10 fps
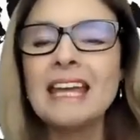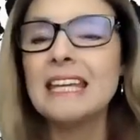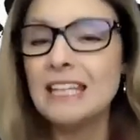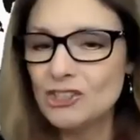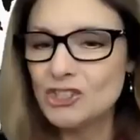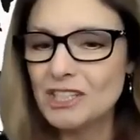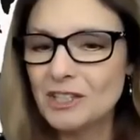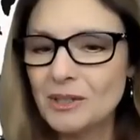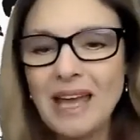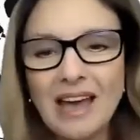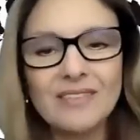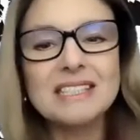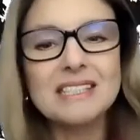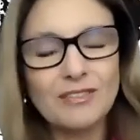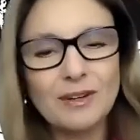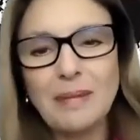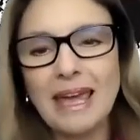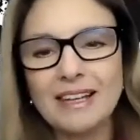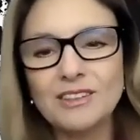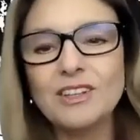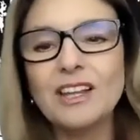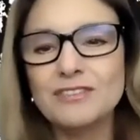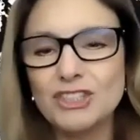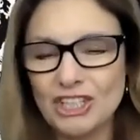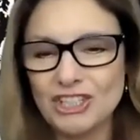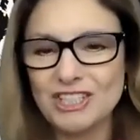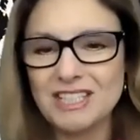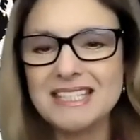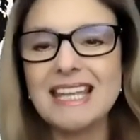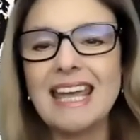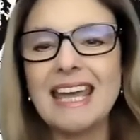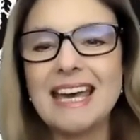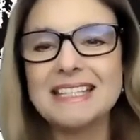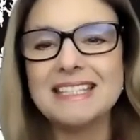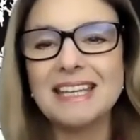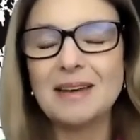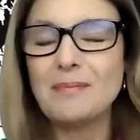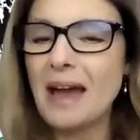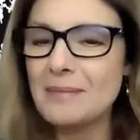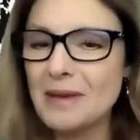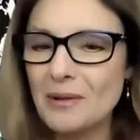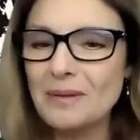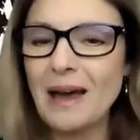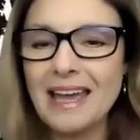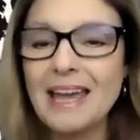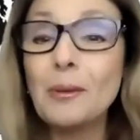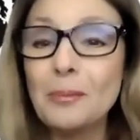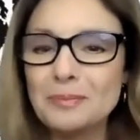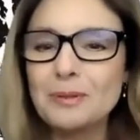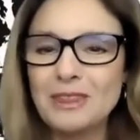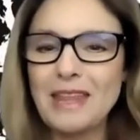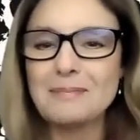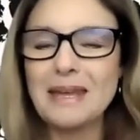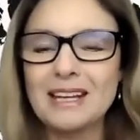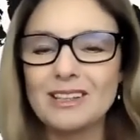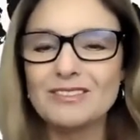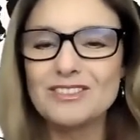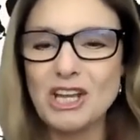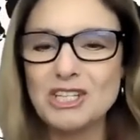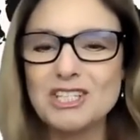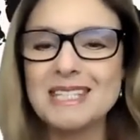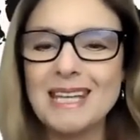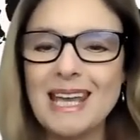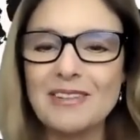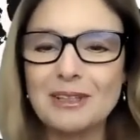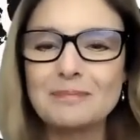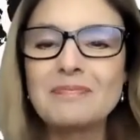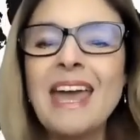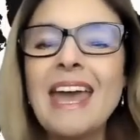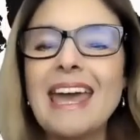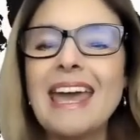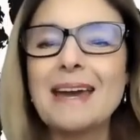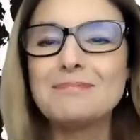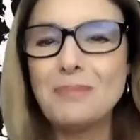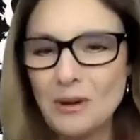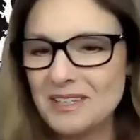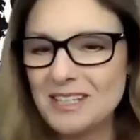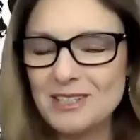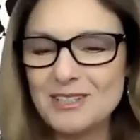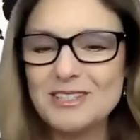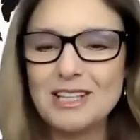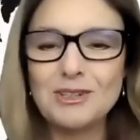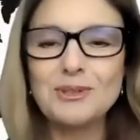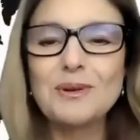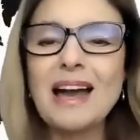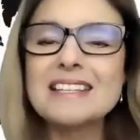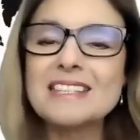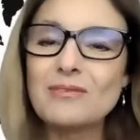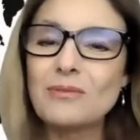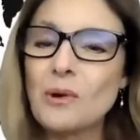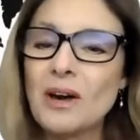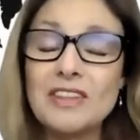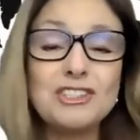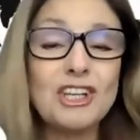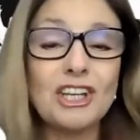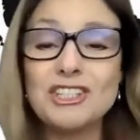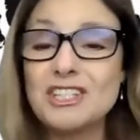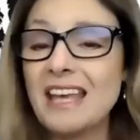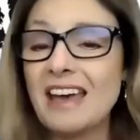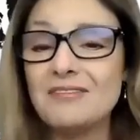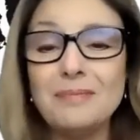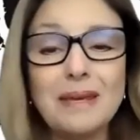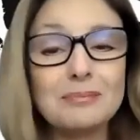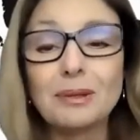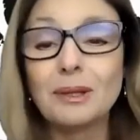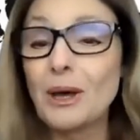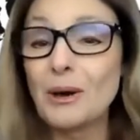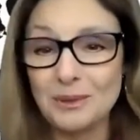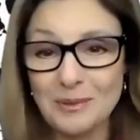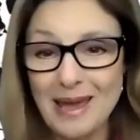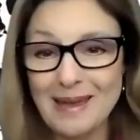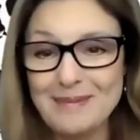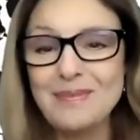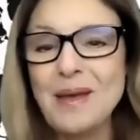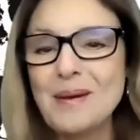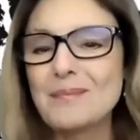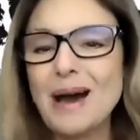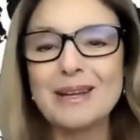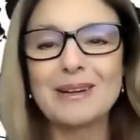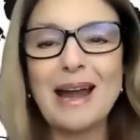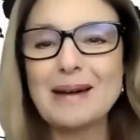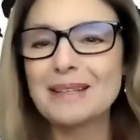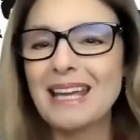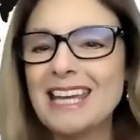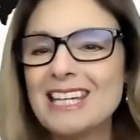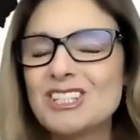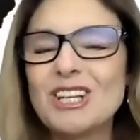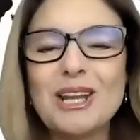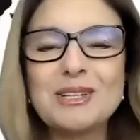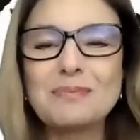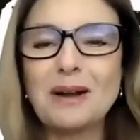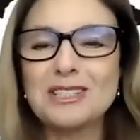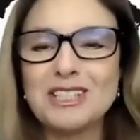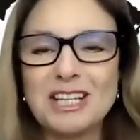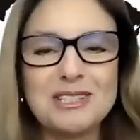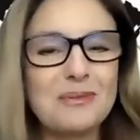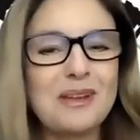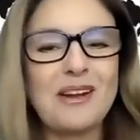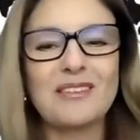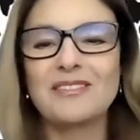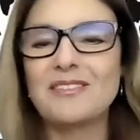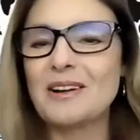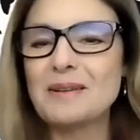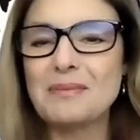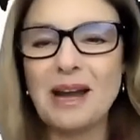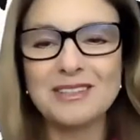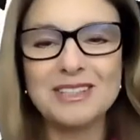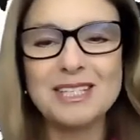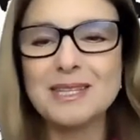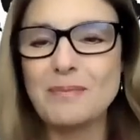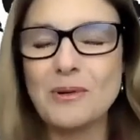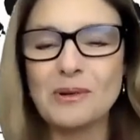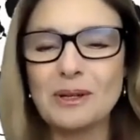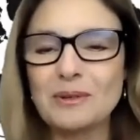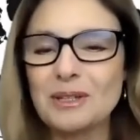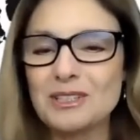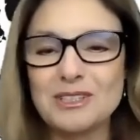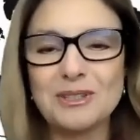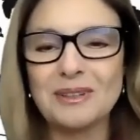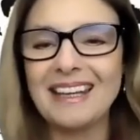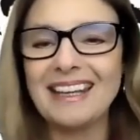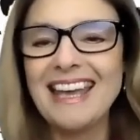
each year we have a different panel of judges and um, i'm help i help put that panel of judges together and both years that you guys have won the judges have been blown away by your application and your project so we are very proud to support what you're doing